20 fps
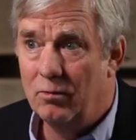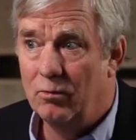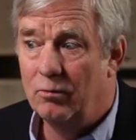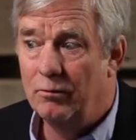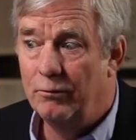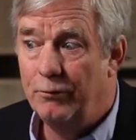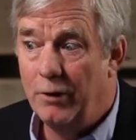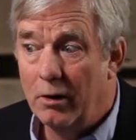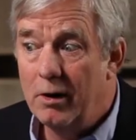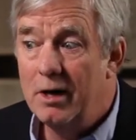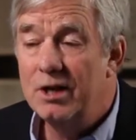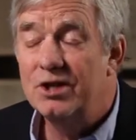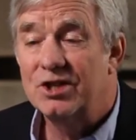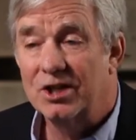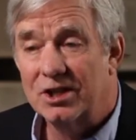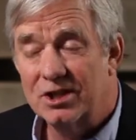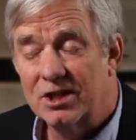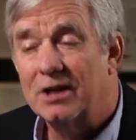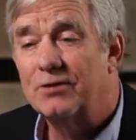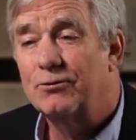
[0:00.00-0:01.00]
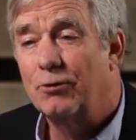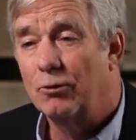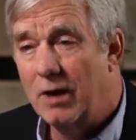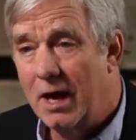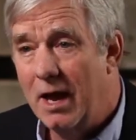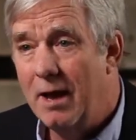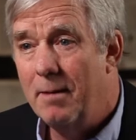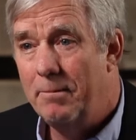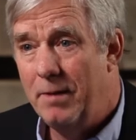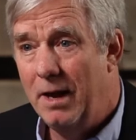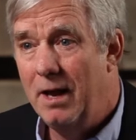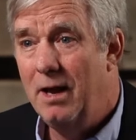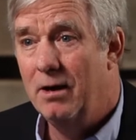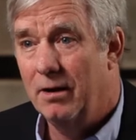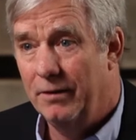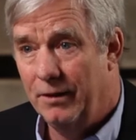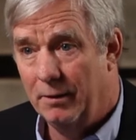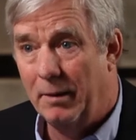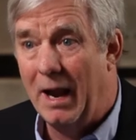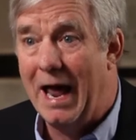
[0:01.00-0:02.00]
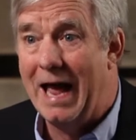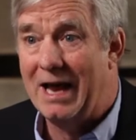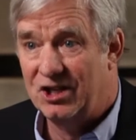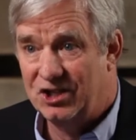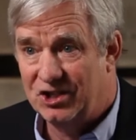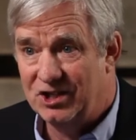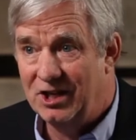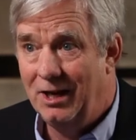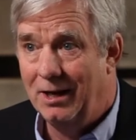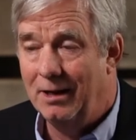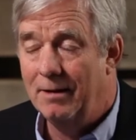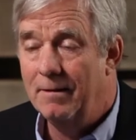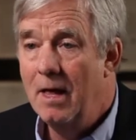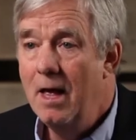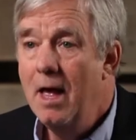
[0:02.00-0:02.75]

very successful campaign on the Black Sea.